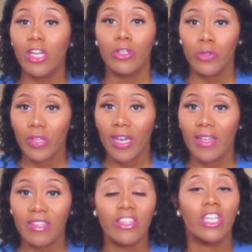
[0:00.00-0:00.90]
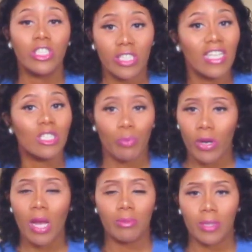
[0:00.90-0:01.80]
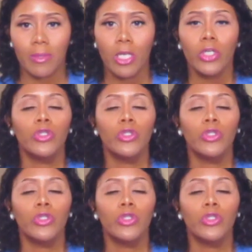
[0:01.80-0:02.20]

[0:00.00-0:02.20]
to tell you that, then there, that's a problem.